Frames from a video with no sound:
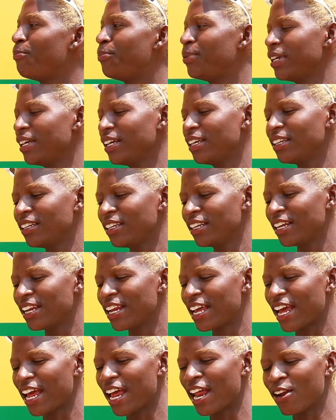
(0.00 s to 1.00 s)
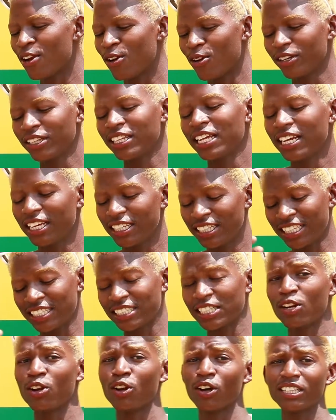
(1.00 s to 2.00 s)
been there,
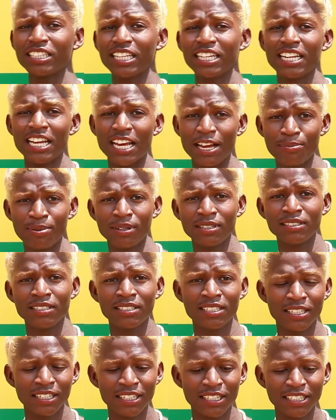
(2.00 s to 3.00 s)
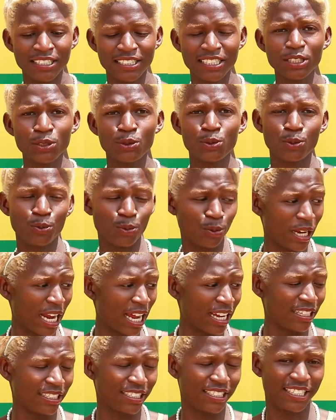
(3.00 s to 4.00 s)
there's a lot that happened since
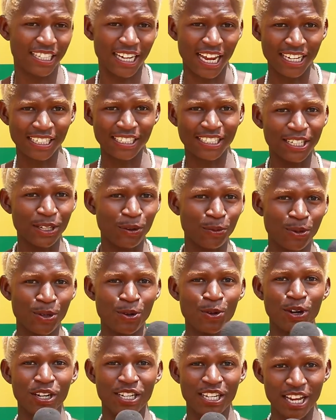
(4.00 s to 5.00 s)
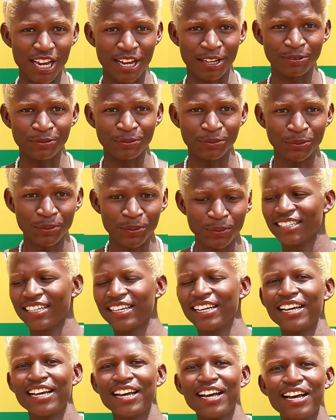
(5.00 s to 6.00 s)
like until we got here.
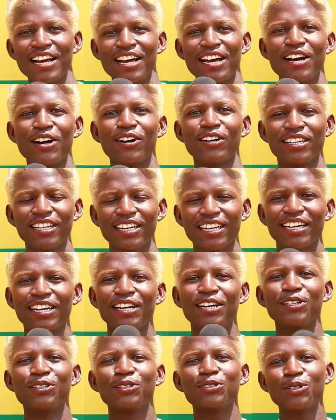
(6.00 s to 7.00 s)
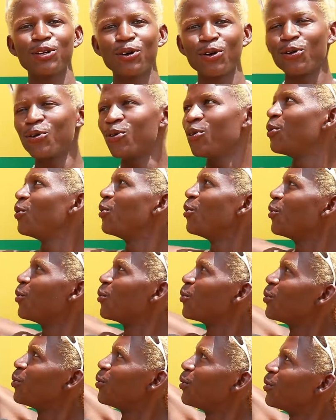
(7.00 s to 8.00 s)
Okay, so
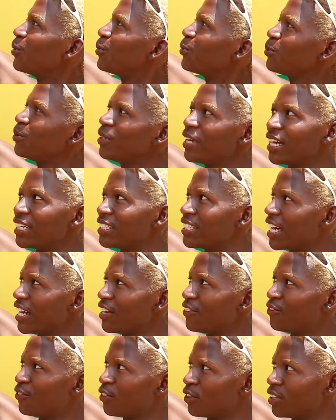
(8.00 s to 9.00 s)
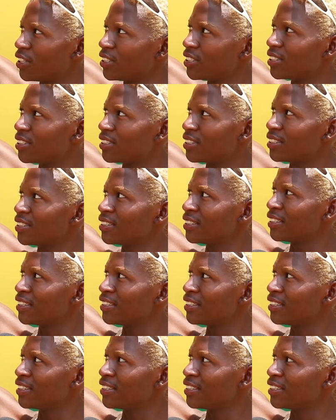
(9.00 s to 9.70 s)
we are diverse,